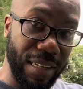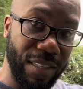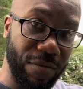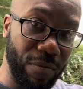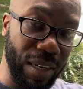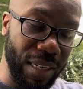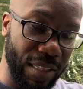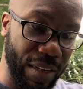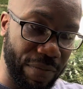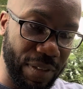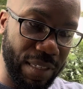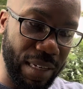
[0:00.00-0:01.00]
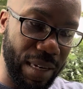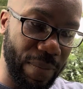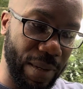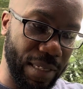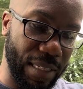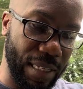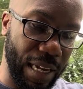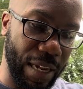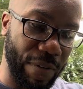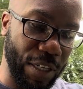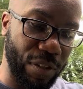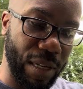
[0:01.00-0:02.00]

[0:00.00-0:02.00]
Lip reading: it's really tough to say, because it's like if I